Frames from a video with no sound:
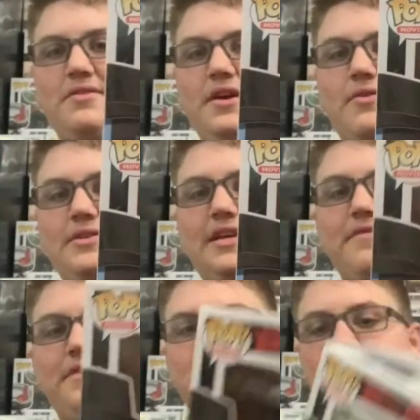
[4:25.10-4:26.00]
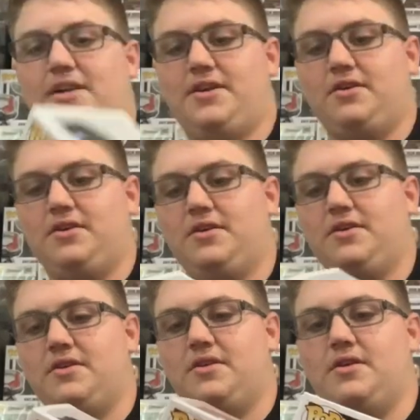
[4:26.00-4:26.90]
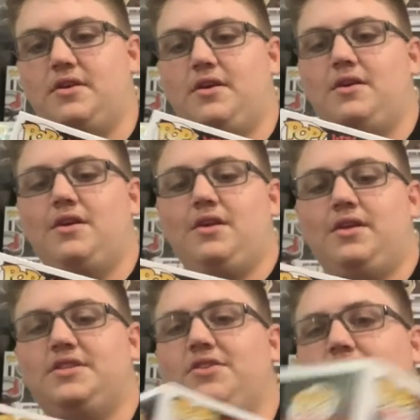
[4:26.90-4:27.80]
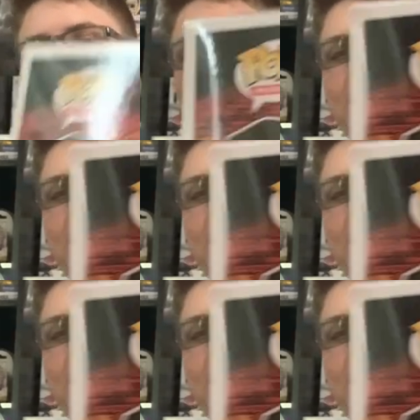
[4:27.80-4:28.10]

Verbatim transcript: They always have these in here still, they